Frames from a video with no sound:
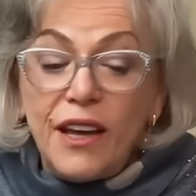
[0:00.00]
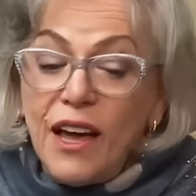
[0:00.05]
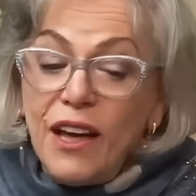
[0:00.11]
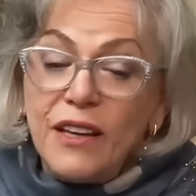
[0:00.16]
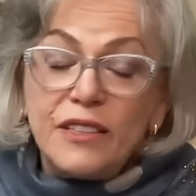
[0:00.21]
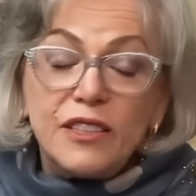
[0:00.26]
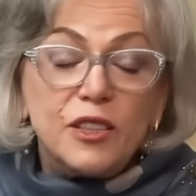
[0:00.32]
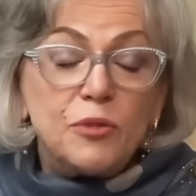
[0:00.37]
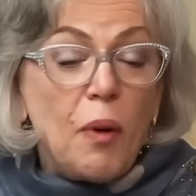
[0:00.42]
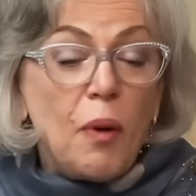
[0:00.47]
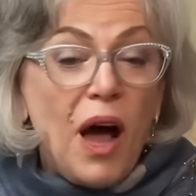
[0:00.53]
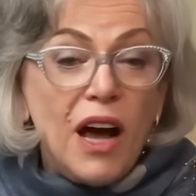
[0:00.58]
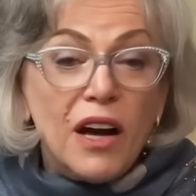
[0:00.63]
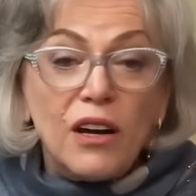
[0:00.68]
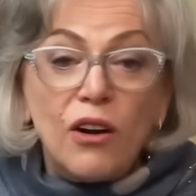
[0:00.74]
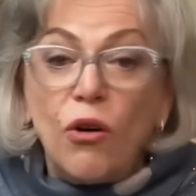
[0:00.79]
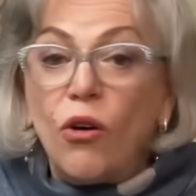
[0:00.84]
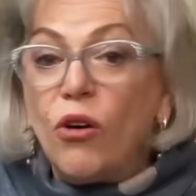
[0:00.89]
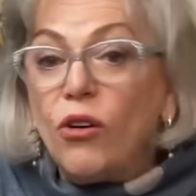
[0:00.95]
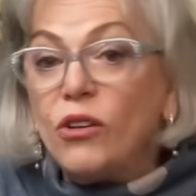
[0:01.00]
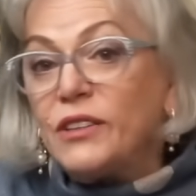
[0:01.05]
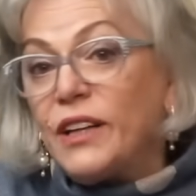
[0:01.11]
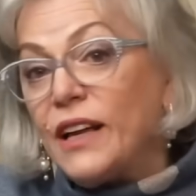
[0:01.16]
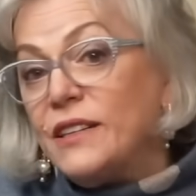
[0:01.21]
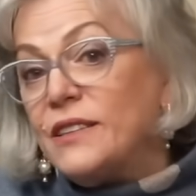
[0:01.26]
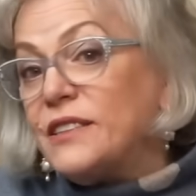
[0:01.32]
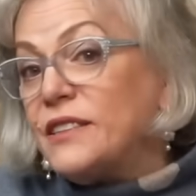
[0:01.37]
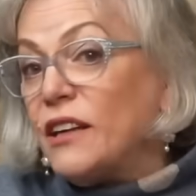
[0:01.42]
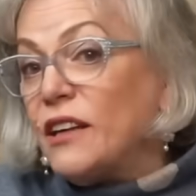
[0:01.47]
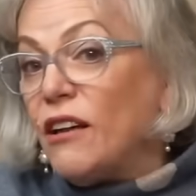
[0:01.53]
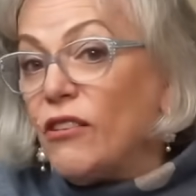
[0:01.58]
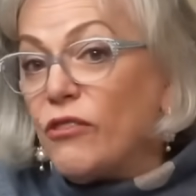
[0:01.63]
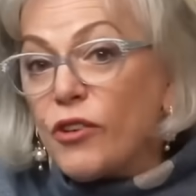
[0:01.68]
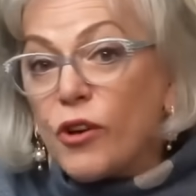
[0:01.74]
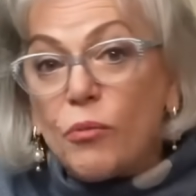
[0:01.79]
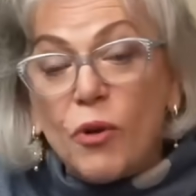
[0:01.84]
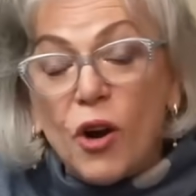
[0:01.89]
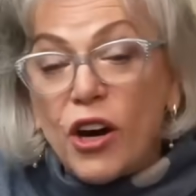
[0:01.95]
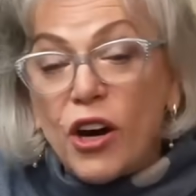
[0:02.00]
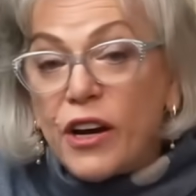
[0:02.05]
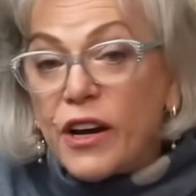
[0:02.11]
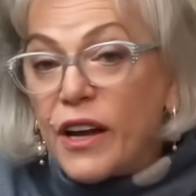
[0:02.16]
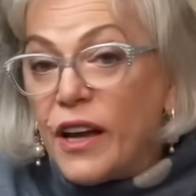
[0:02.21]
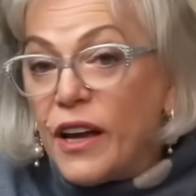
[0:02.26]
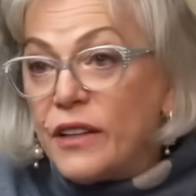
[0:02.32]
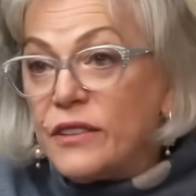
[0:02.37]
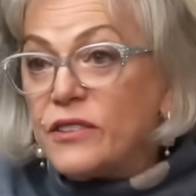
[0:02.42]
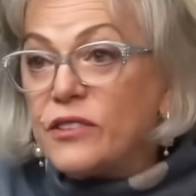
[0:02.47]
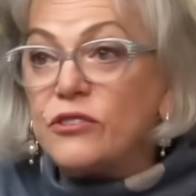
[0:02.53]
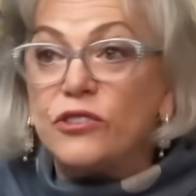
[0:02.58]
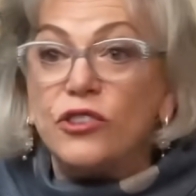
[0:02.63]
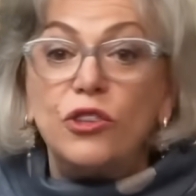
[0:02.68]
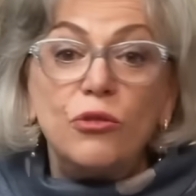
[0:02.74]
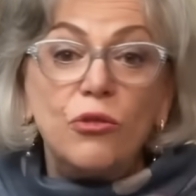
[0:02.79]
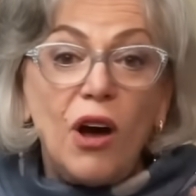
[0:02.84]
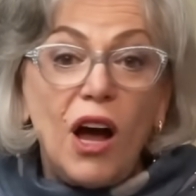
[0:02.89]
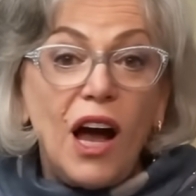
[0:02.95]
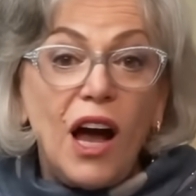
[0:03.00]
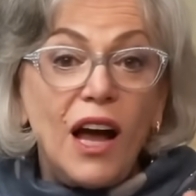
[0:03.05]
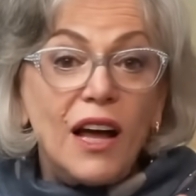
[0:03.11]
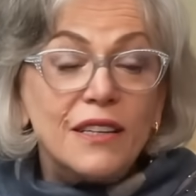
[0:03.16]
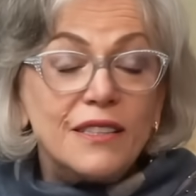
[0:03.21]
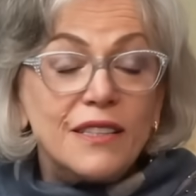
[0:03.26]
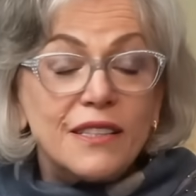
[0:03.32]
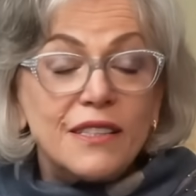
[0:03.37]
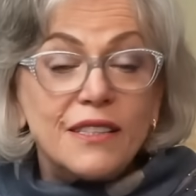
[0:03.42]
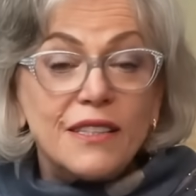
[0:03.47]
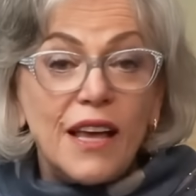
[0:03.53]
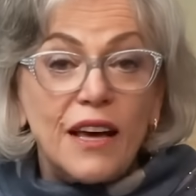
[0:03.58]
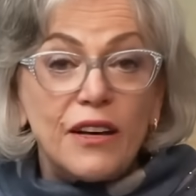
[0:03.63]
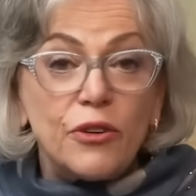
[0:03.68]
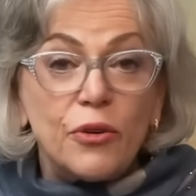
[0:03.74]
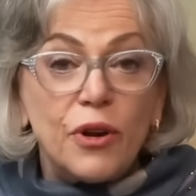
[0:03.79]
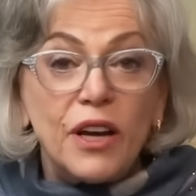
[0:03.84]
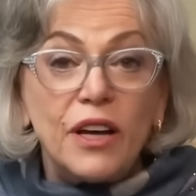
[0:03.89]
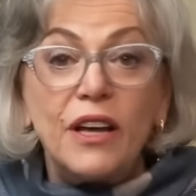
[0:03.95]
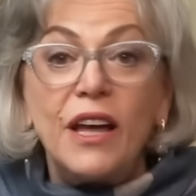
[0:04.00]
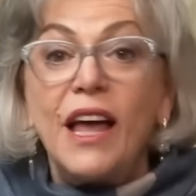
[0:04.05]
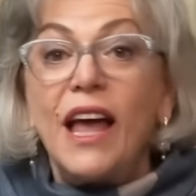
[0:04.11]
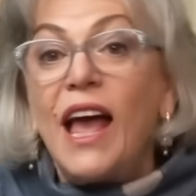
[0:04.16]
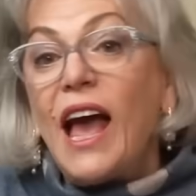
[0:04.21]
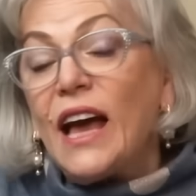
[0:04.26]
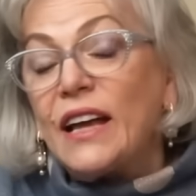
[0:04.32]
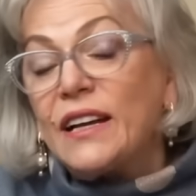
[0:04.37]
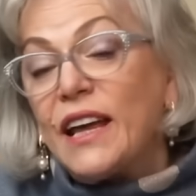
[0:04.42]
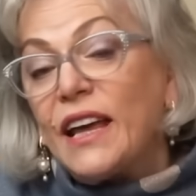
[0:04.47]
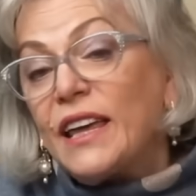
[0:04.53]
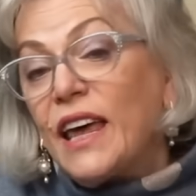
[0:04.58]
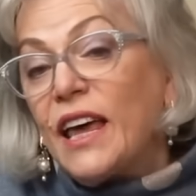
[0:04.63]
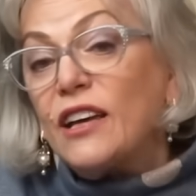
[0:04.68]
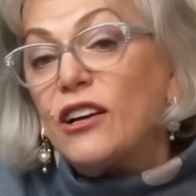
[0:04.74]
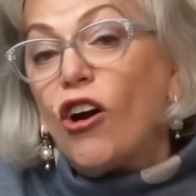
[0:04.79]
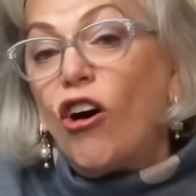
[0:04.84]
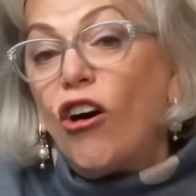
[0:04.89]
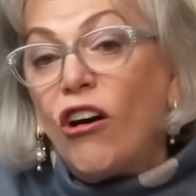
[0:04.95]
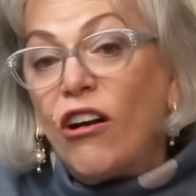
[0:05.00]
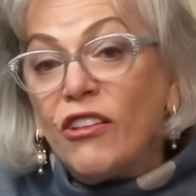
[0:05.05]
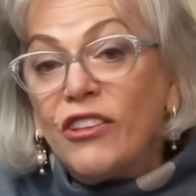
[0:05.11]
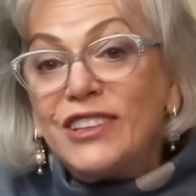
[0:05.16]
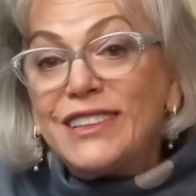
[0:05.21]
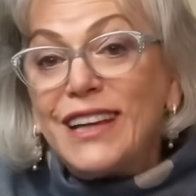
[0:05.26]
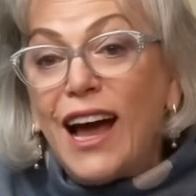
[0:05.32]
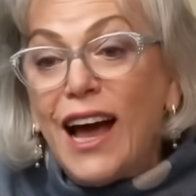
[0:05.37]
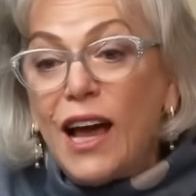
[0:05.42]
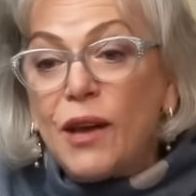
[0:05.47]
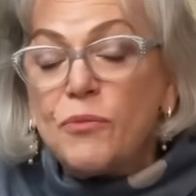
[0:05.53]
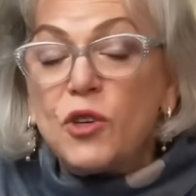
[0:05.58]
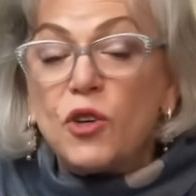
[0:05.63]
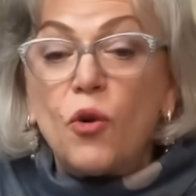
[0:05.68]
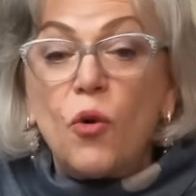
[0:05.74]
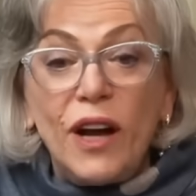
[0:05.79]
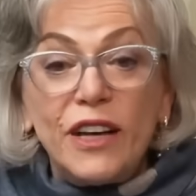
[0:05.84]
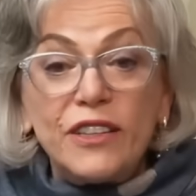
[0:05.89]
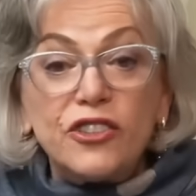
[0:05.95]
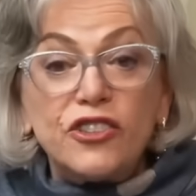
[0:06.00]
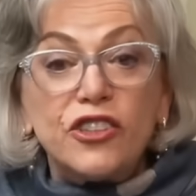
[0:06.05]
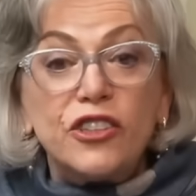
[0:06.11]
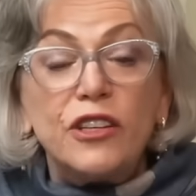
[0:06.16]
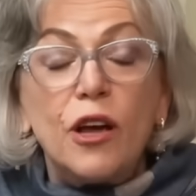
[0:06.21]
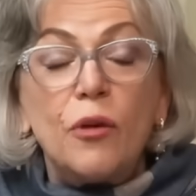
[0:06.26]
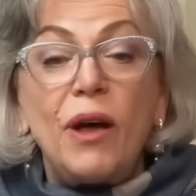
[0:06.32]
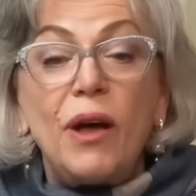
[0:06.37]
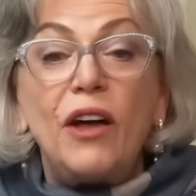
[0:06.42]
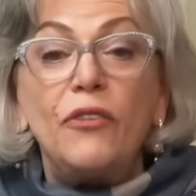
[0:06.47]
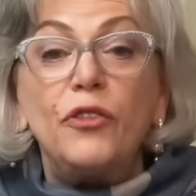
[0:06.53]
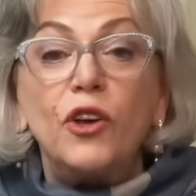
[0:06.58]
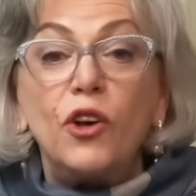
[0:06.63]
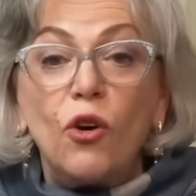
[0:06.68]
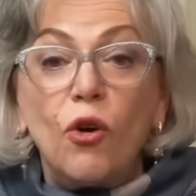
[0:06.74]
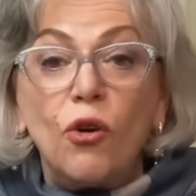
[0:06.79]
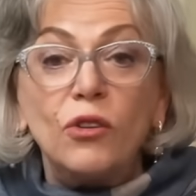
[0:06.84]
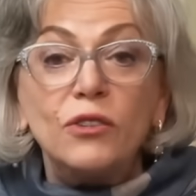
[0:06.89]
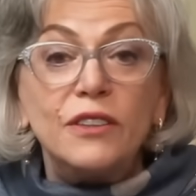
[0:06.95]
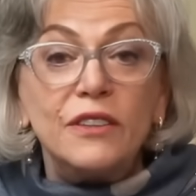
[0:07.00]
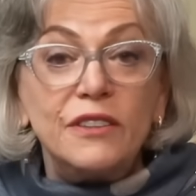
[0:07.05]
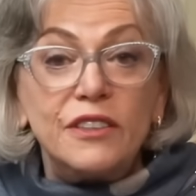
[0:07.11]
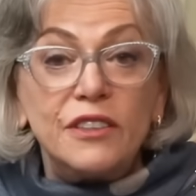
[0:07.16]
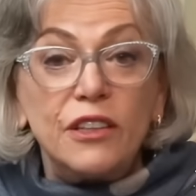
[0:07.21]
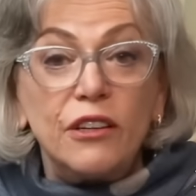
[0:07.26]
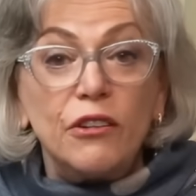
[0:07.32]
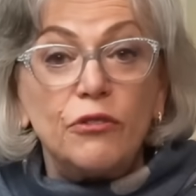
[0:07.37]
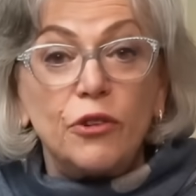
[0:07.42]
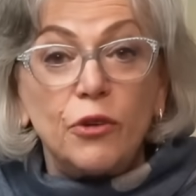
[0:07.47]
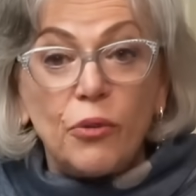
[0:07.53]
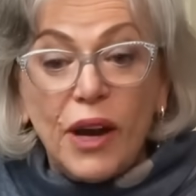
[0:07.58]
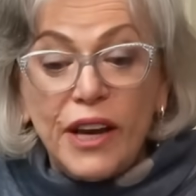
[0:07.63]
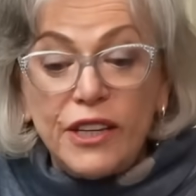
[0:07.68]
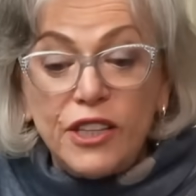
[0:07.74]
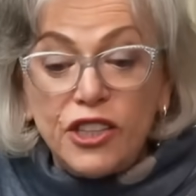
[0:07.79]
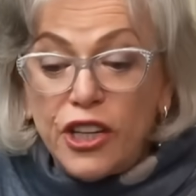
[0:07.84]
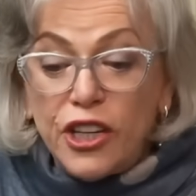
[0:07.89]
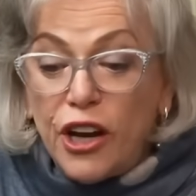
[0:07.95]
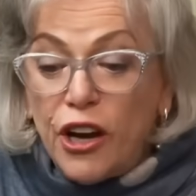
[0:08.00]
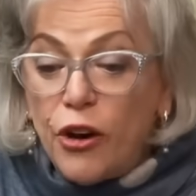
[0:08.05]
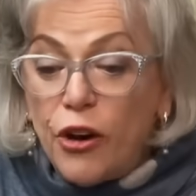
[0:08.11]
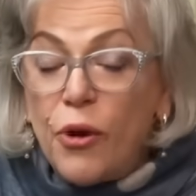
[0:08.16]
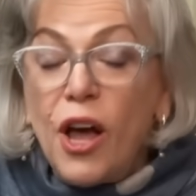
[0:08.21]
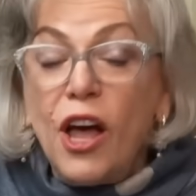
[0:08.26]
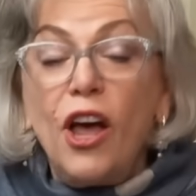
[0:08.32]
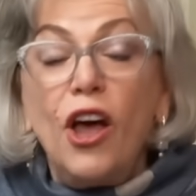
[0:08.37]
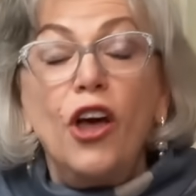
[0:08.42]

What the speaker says: spot gold and silver markets, new highs, etc. And I get all the time the question about the gold and silver ratio.